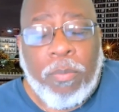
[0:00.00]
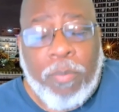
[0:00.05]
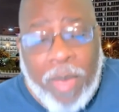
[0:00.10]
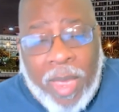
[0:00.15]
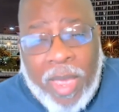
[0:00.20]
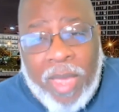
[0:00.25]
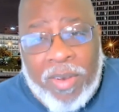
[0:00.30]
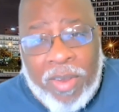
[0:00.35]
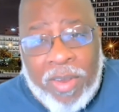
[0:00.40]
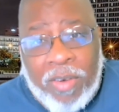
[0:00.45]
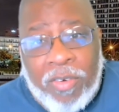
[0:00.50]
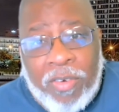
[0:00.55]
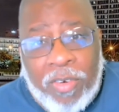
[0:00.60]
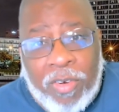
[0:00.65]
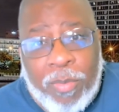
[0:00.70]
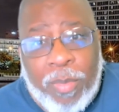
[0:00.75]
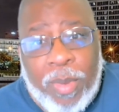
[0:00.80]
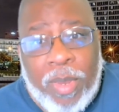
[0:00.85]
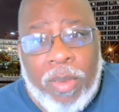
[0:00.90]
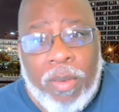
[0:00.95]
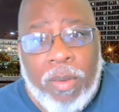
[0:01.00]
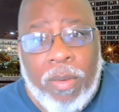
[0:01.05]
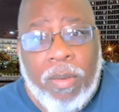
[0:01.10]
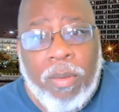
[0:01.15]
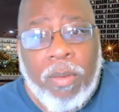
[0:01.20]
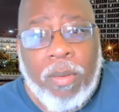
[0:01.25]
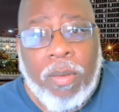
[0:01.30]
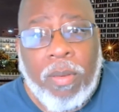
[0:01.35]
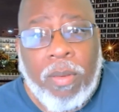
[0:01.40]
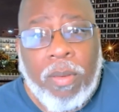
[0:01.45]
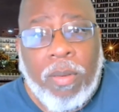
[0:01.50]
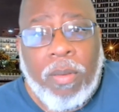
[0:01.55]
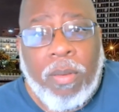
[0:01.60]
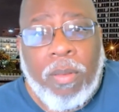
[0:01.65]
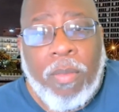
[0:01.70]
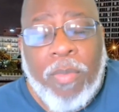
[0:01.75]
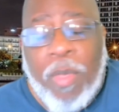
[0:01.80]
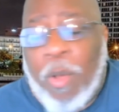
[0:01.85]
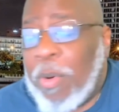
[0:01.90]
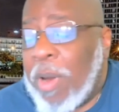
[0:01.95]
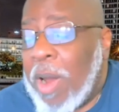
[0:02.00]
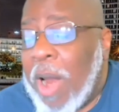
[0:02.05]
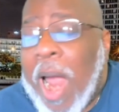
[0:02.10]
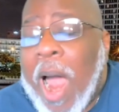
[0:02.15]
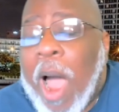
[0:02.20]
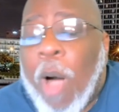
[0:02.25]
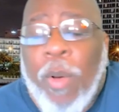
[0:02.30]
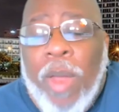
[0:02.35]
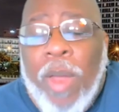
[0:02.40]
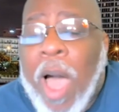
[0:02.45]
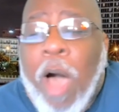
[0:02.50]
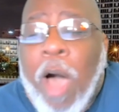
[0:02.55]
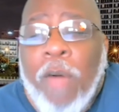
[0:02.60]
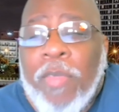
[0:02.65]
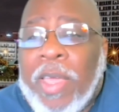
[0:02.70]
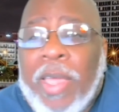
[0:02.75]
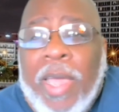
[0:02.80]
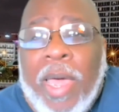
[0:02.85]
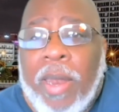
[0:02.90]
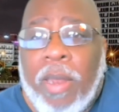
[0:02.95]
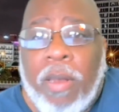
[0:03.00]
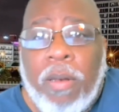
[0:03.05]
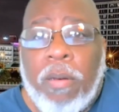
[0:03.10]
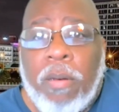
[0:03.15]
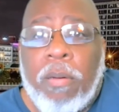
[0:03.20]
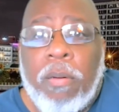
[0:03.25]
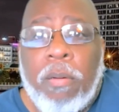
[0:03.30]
pay attention to me they don't care how how they get it.